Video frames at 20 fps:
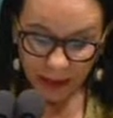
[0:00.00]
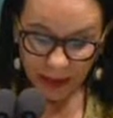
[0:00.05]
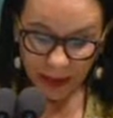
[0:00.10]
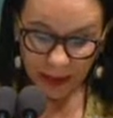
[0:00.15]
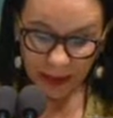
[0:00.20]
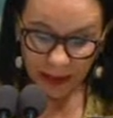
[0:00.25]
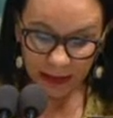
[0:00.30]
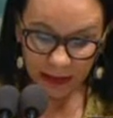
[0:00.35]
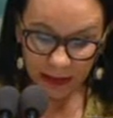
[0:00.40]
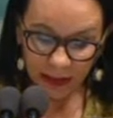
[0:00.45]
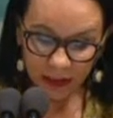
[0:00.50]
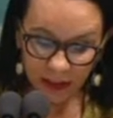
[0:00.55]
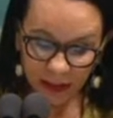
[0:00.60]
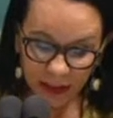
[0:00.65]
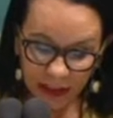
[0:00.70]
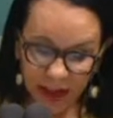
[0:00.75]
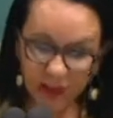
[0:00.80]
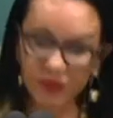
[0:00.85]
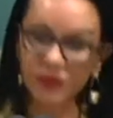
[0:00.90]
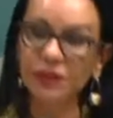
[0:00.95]
It is not
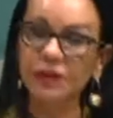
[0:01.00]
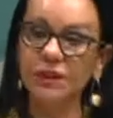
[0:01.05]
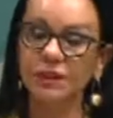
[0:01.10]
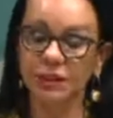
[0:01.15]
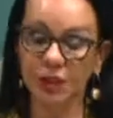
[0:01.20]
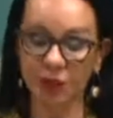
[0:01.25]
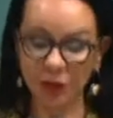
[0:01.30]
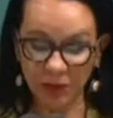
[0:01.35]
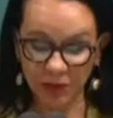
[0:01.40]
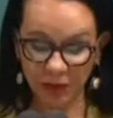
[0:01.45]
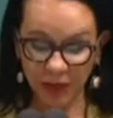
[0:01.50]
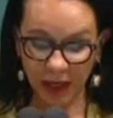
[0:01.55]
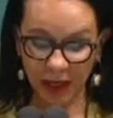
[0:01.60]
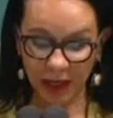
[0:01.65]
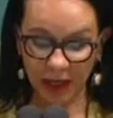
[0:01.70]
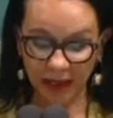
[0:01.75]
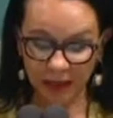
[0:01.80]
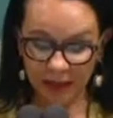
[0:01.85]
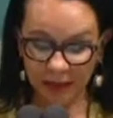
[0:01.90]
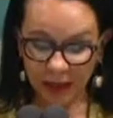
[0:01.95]
just first home
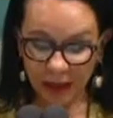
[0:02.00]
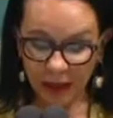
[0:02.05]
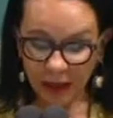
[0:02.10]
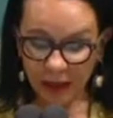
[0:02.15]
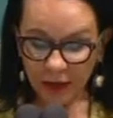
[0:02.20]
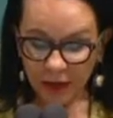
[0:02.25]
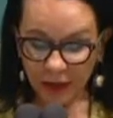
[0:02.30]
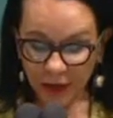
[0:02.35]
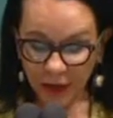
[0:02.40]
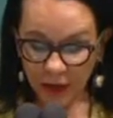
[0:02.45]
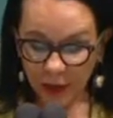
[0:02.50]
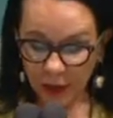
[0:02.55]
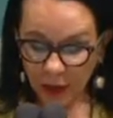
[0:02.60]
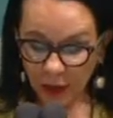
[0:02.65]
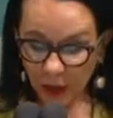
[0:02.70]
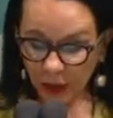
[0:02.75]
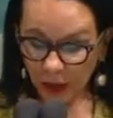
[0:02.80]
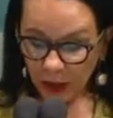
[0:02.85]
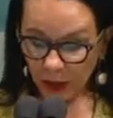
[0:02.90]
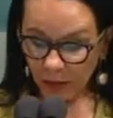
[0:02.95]
buyers, though,
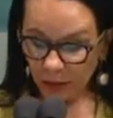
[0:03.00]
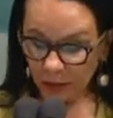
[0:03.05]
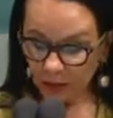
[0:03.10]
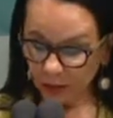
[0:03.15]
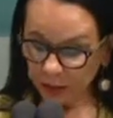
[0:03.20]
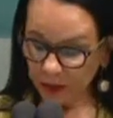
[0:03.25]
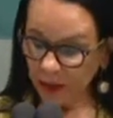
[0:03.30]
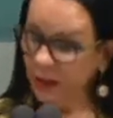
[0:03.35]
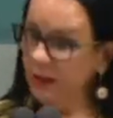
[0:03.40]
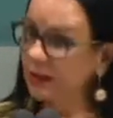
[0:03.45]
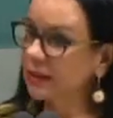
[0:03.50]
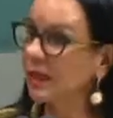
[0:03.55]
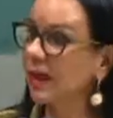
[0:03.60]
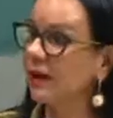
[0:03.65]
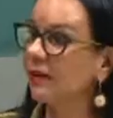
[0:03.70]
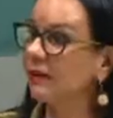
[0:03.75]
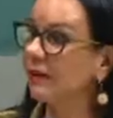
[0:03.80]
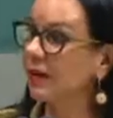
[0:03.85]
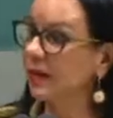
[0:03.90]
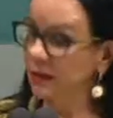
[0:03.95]
who are doing it
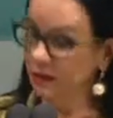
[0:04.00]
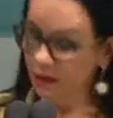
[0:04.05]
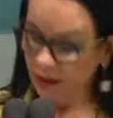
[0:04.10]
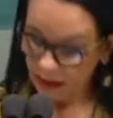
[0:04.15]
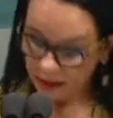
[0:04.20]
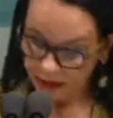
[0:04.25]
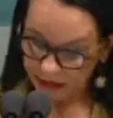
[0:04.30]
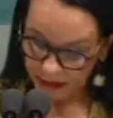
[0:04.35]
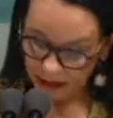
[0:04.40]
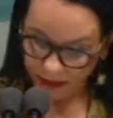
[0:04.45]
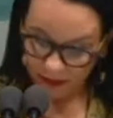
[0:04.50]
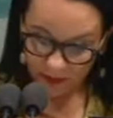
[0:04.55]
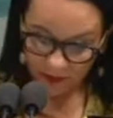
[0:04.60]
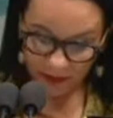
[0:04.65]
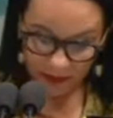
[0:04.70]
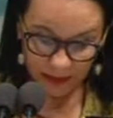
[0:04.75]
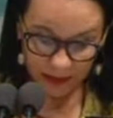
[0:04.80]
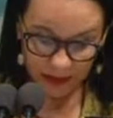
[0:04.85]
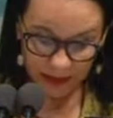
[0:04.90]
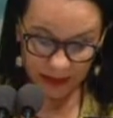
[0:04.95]
tough under this
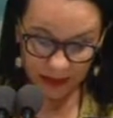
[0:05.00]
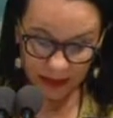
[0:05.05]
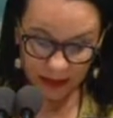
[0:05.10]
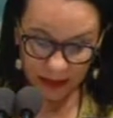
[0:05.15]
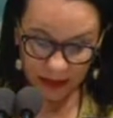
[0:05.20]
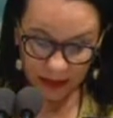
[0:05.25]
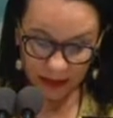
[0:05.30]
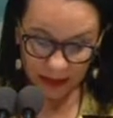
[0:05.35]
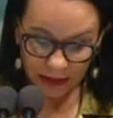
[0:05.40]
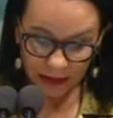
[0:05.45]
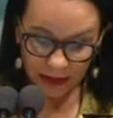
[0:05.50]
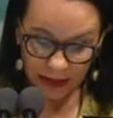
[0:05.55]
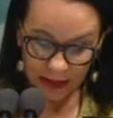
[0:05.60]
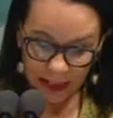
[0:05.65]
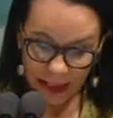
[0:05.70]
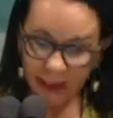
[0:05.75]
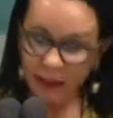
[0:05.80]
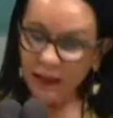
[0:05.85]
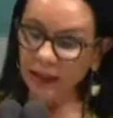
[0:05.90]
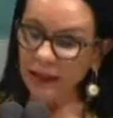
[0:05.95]
government.
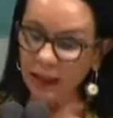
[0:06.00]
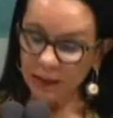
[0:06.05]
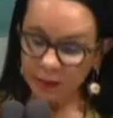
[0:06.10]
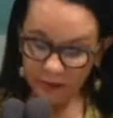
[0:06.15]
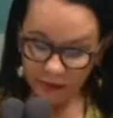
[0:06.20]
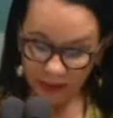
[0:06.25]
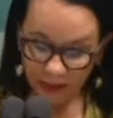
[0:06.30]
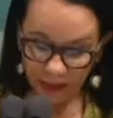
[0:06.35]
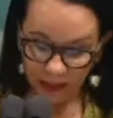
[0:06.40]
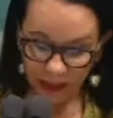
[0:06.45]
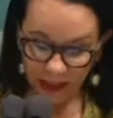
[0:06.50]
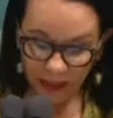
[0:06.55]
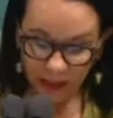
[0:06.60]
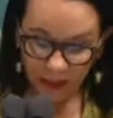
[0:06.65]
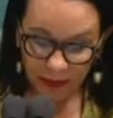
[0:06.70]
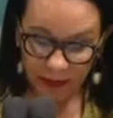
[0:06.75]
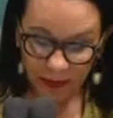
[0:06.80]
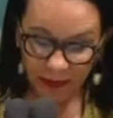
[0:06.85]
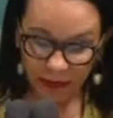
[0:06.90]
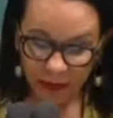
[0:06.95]
Today, the number of
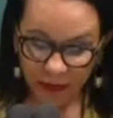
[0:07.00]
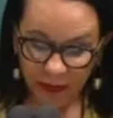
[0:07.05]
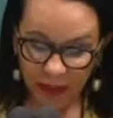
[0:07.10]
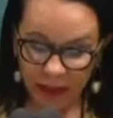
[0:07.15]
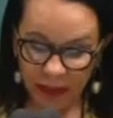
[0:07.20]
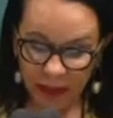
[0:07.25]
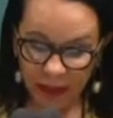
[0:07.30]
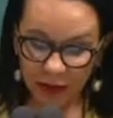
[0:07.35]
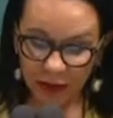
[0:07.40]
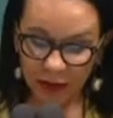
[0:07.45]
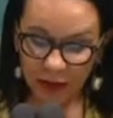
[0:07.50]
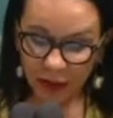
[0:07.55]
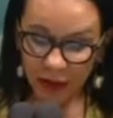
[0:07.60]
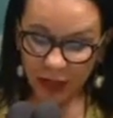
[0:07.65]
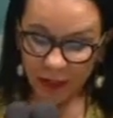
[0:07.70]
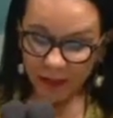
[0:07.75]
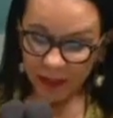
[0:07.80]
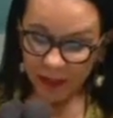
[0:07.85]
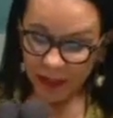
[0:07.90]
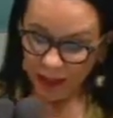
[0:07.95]
people in Australia
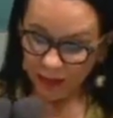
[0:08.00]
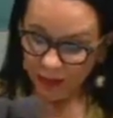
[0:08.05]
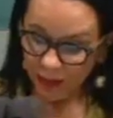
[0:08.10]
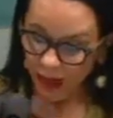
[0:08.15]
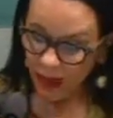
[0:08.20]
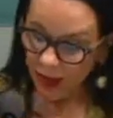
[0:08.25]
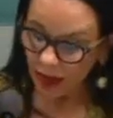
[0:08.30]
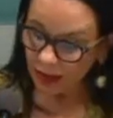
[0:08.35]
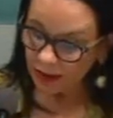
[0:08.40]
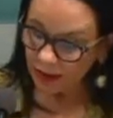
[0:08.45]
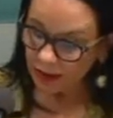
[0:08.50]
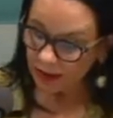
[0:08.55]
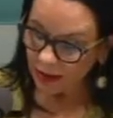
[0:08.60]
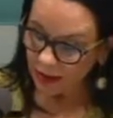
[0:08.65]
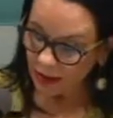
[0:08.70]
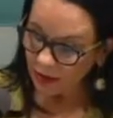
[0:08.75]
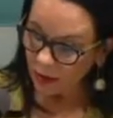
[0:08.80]
that are behind in their